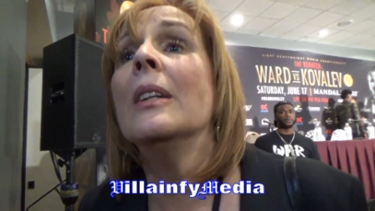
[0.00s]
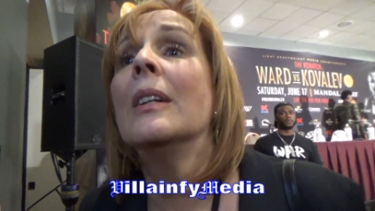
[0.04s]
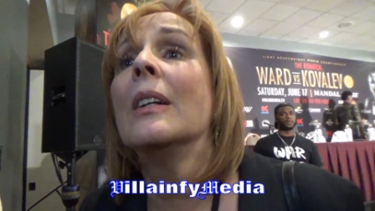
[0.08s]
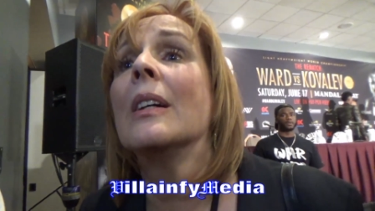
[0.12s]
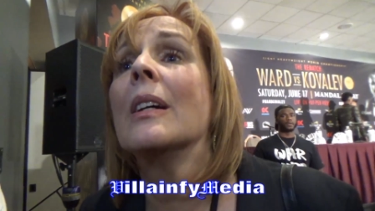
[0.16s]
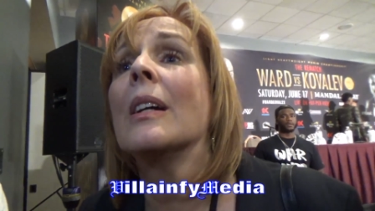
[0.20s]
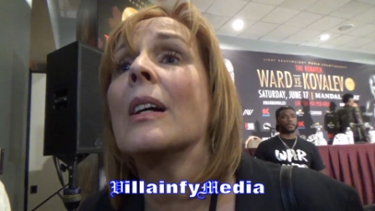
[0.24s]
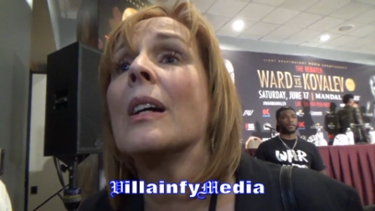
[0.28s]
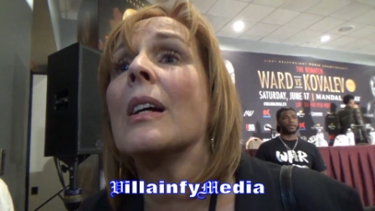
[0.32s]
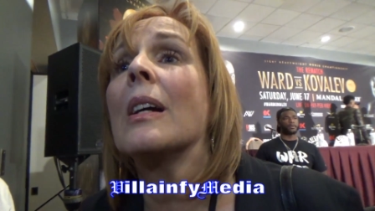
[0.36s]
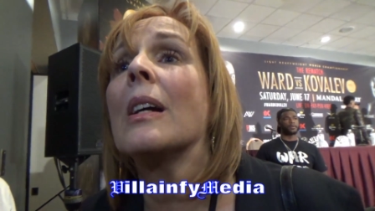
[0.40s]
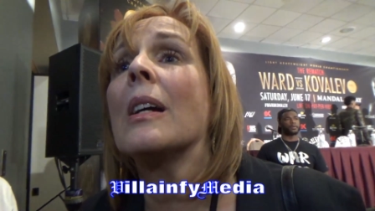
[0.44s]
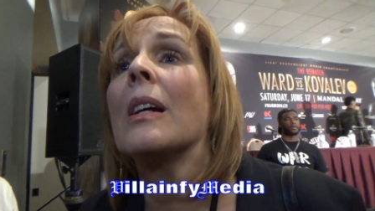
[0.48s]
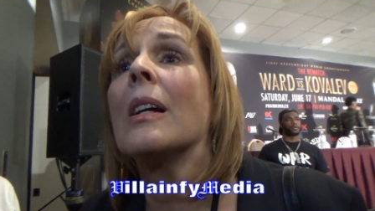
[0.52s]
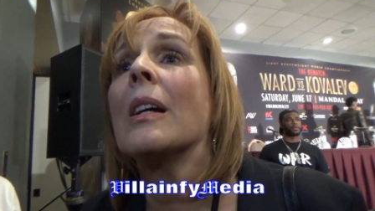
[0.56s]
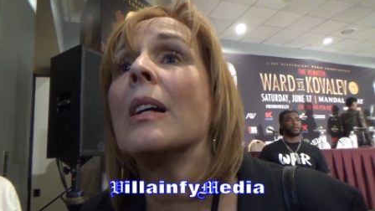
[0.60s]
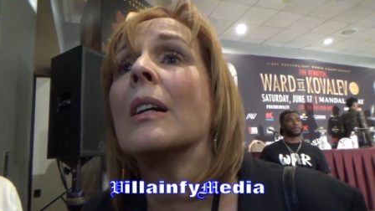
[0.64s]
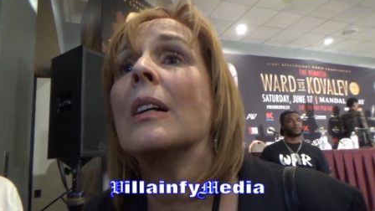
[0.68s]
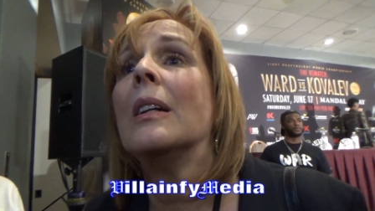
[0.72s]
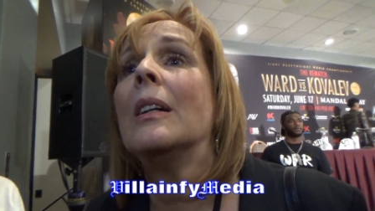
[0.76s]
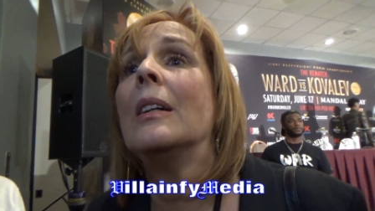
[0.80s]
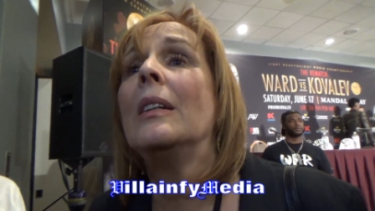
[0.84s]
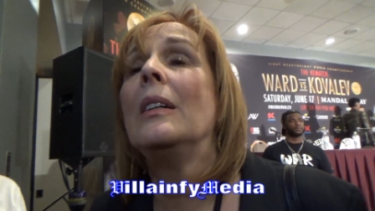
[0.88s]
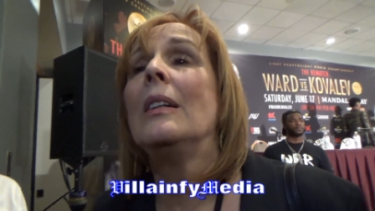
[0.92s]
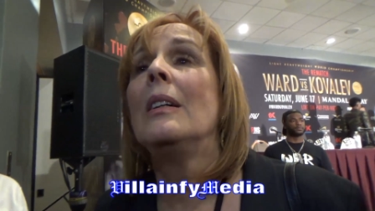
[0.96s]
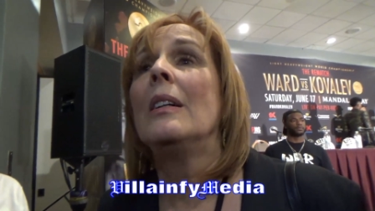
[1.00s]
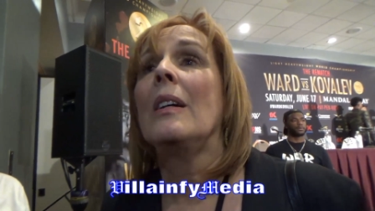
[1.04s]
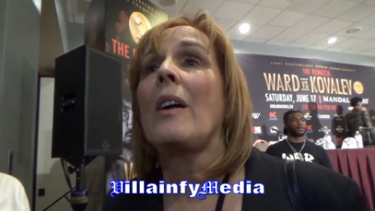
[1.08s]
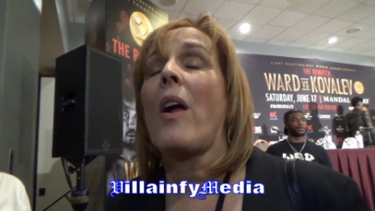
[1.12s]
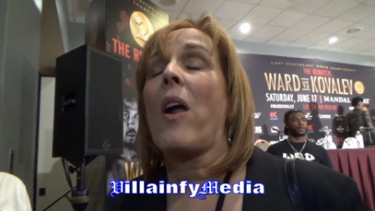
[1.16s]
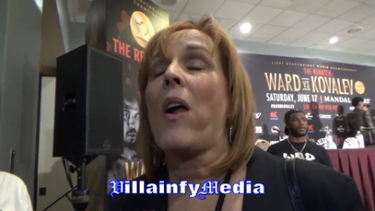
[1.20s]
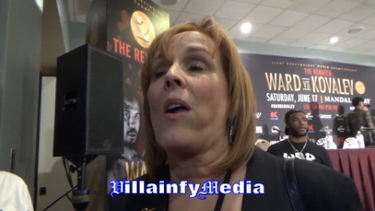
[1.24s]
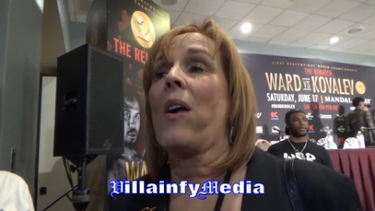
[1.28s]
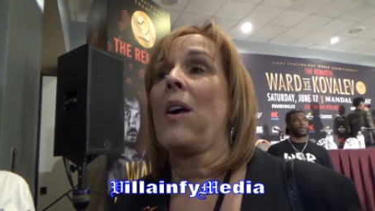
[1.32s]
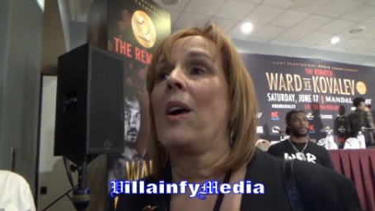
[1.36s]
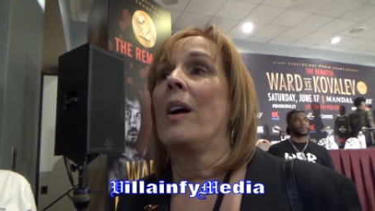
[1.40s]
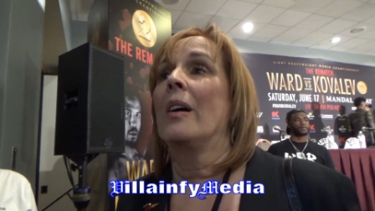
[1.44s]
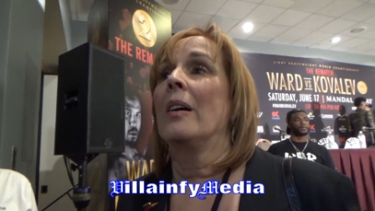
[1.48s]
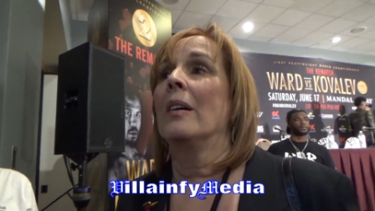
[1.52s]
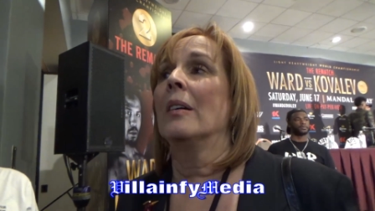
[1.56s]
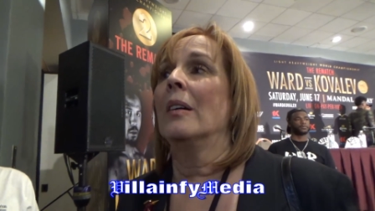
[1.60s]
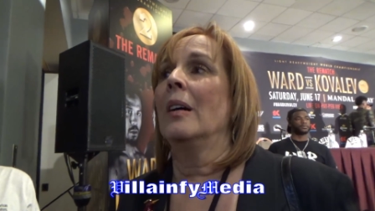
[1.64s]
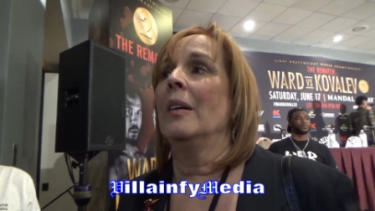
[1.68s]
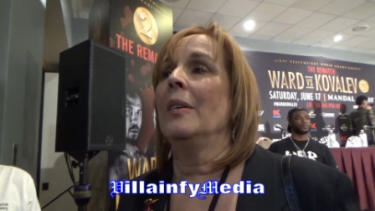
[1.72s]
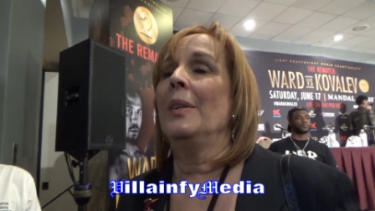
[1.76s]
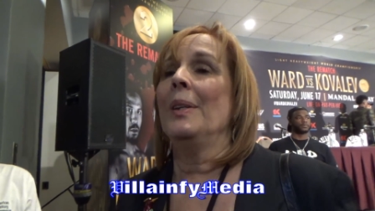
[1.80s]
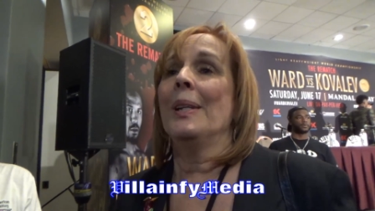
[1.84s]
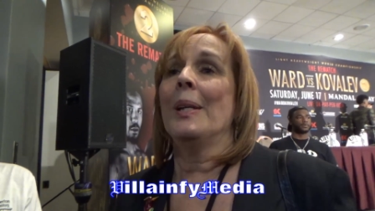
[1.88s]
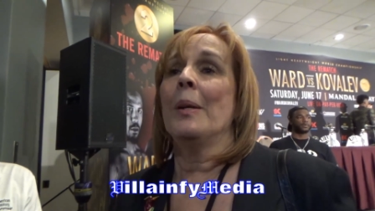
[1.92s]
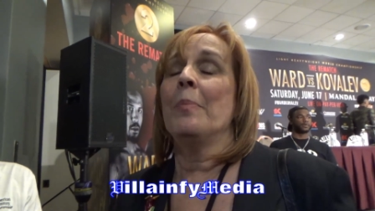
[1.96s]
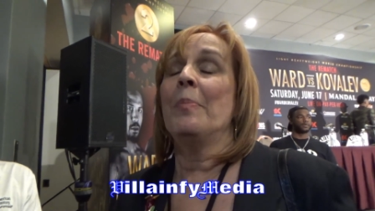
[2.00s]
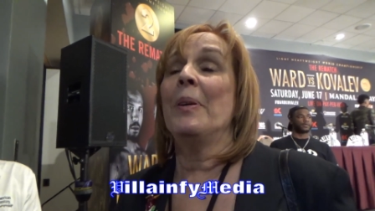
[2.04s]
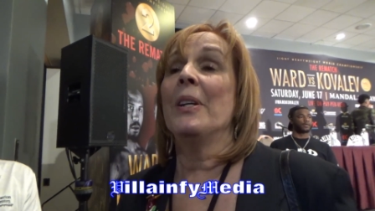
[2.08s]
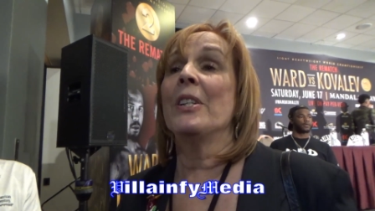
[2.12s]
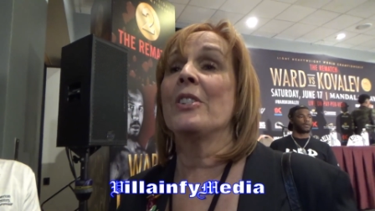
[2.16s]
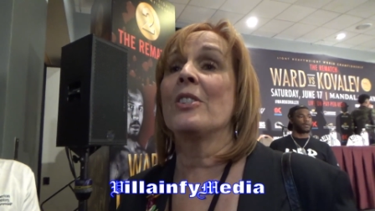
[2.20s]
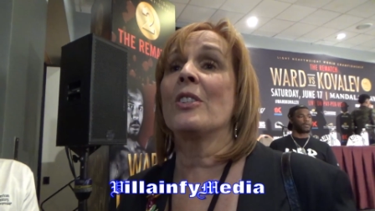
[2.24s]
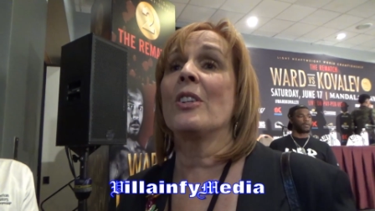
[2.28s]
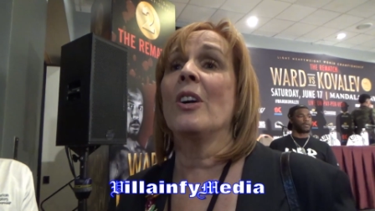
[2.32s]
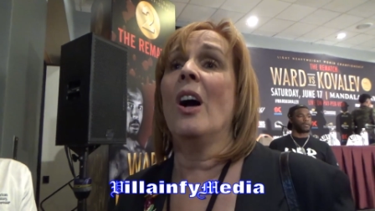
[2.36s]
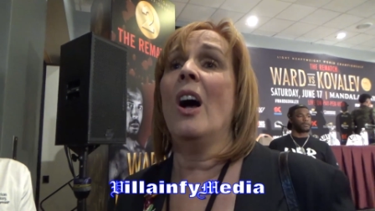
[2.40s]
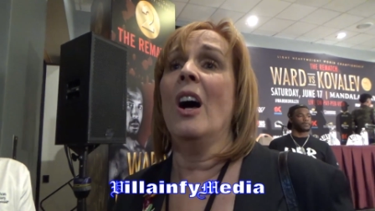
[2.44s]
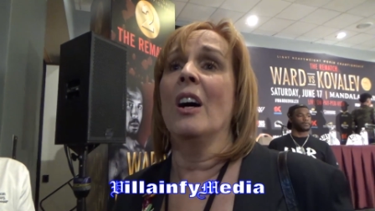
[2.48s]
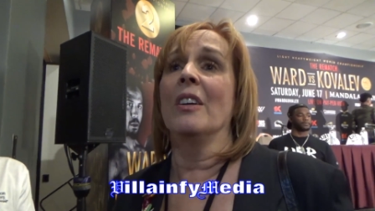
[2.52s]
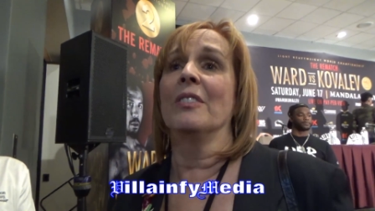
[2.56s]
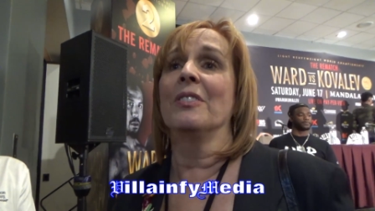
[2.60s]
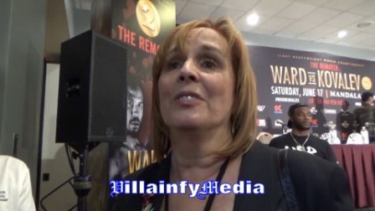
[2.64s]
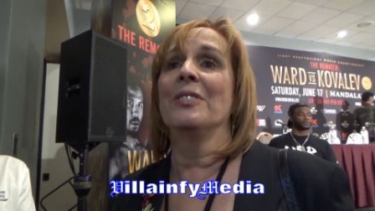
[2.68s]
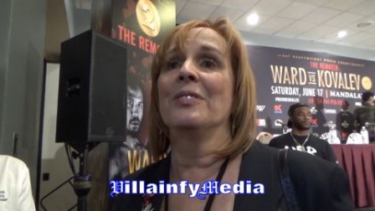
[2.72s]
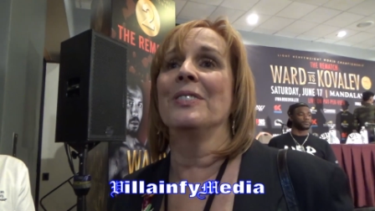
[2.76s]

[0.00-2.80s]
How do you cope with the loss? You get pissed off.